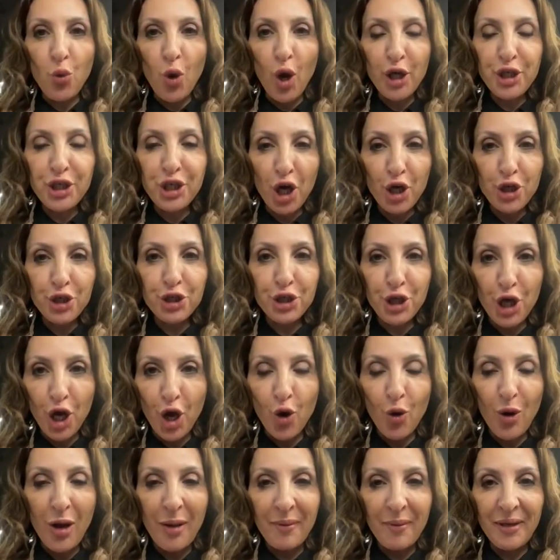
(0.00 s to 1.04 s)
should watch our
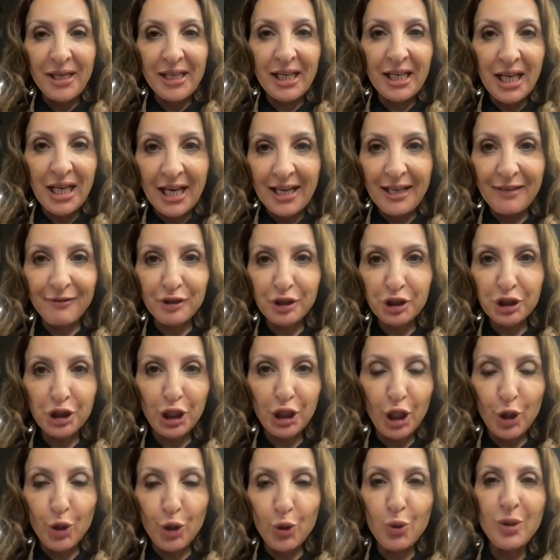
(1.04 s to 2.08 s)
show. Emily and I have a
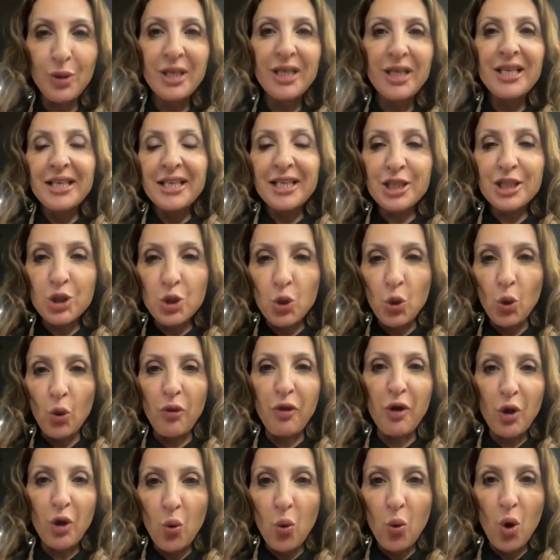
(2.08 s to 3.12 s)
show. It's
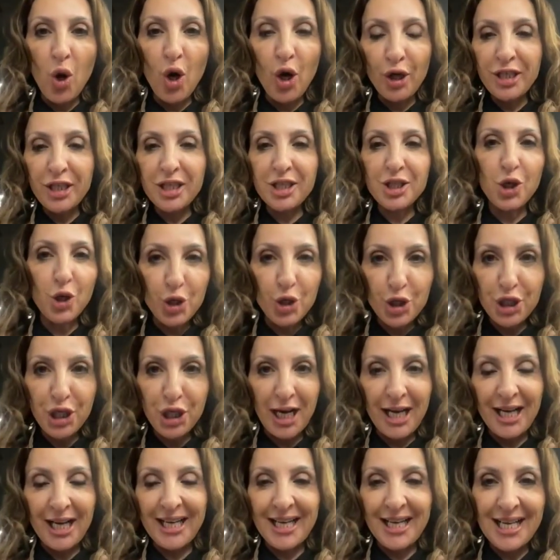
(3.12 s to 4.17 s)
called The Quad. It's on
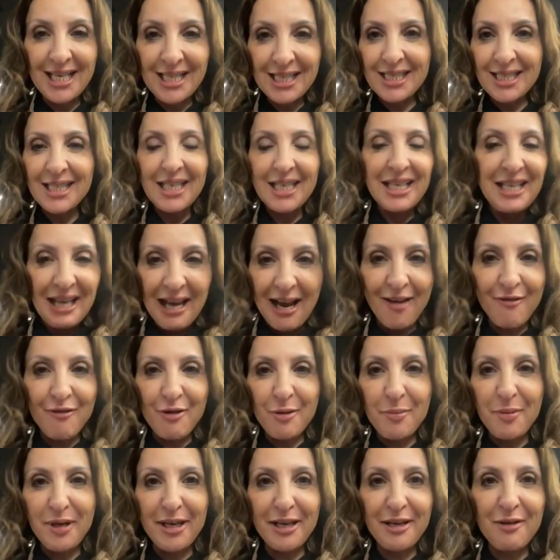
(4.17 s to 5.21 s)
JNS.
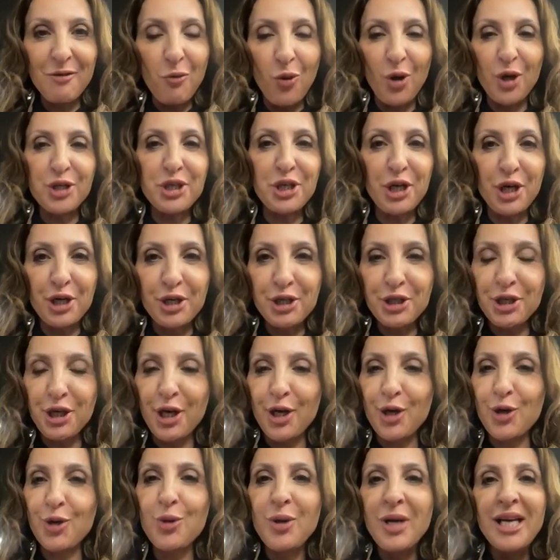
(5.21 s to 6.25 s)
Everybody watch our
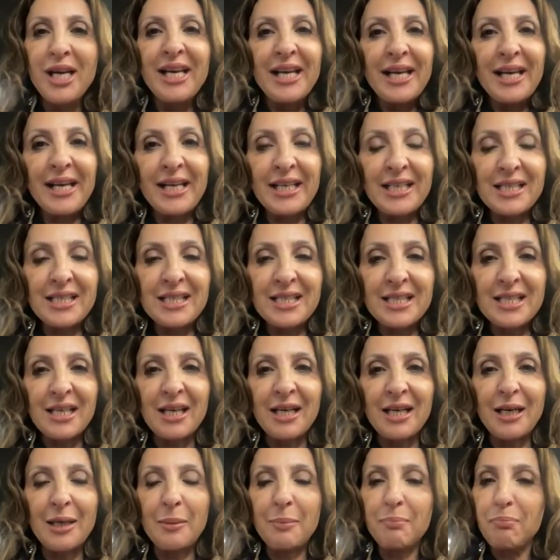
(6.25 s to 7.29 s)
show. It's
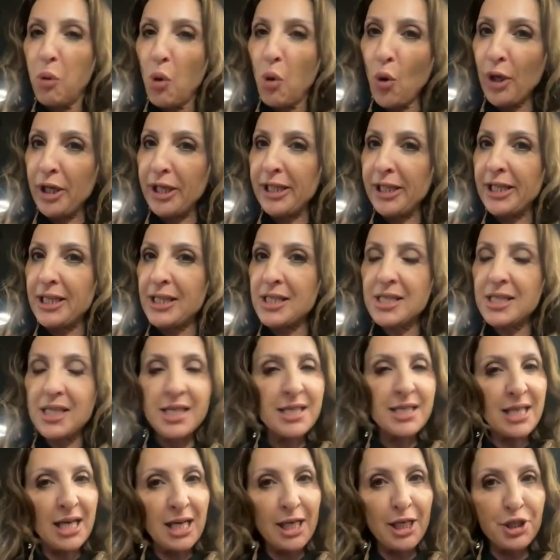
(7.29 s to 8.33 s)
poignant,
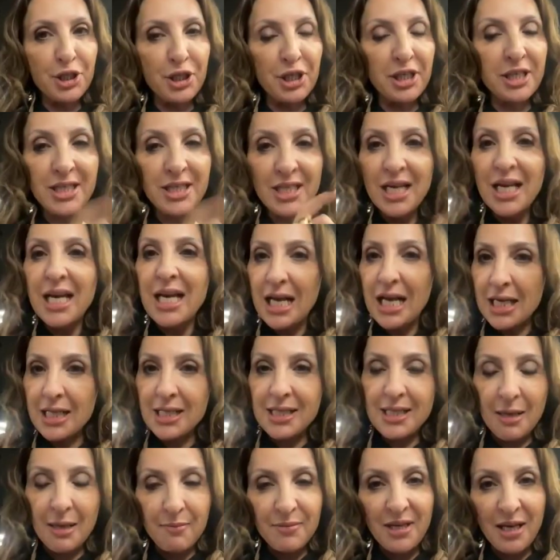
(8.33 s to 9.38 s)
intelligent,
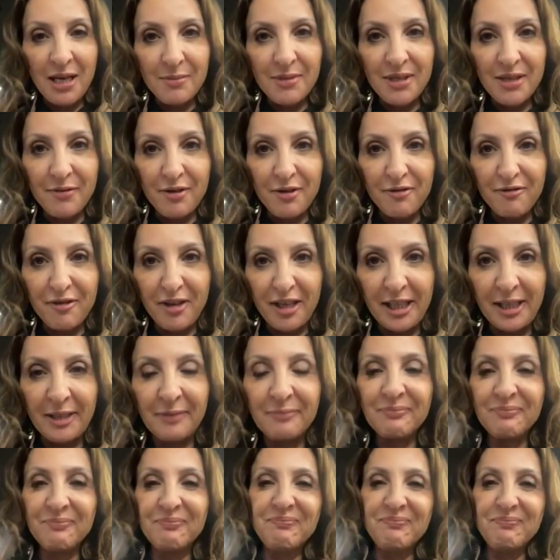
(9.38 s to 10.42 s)
and sometimes even
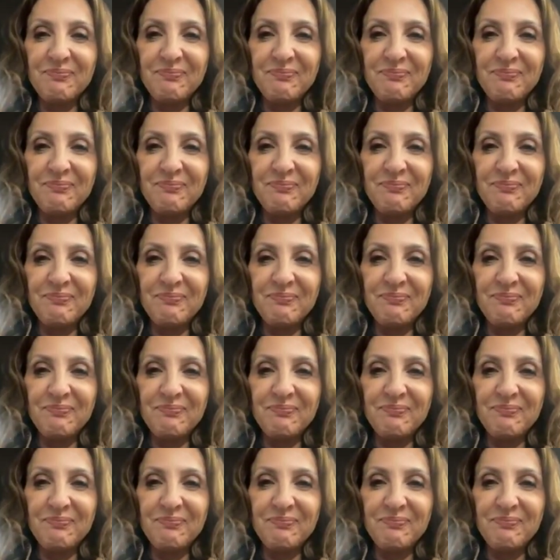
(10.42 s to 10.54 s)
funny.